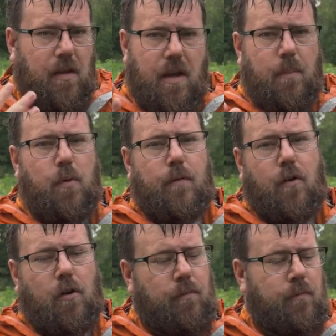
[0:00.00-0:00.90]
and move
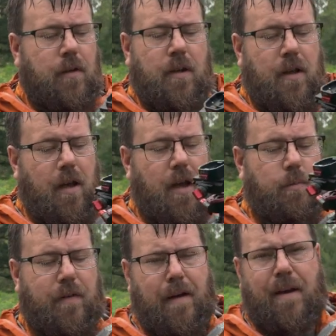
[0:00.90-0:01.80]
on
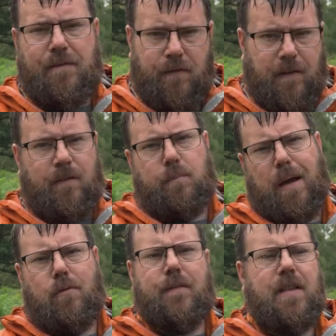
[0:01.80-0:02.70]
without having to faff
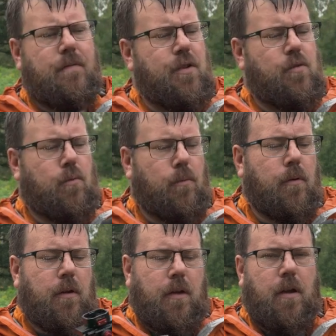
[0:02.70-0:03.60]
about with individual
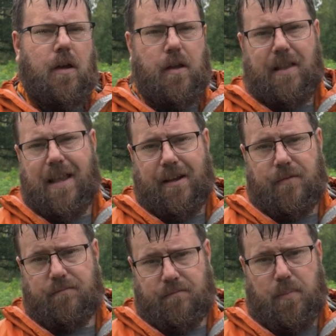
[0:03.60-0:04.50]
leg
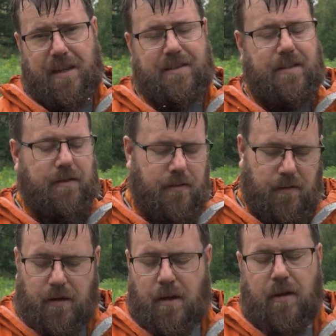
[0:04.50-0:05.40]
pieces.
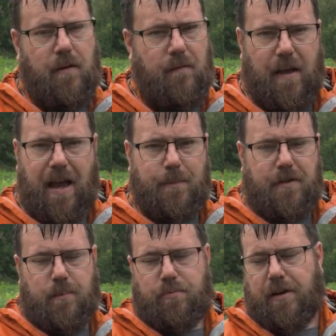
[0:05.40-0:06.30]

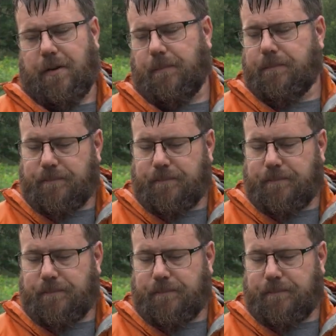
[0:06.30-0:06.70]
Absolutely brilliant.